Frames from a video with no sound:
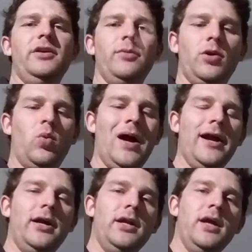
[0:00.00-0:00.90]

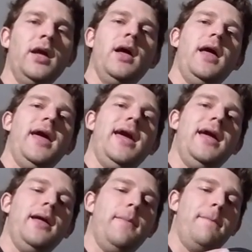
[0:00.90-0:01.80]
required,
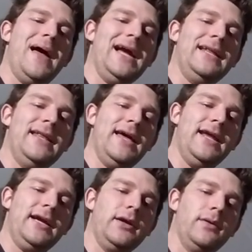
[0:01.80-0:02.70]
a magnetic
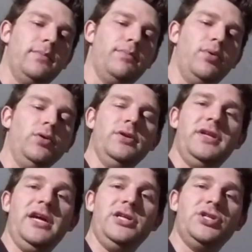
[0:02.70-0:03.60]
bolt
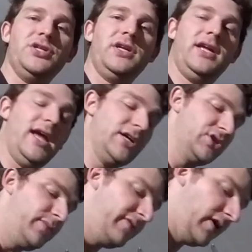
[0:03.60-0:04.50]
dish can actually
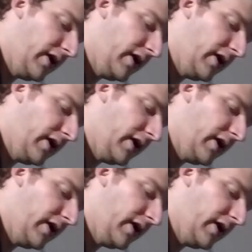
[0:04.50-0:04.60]
be very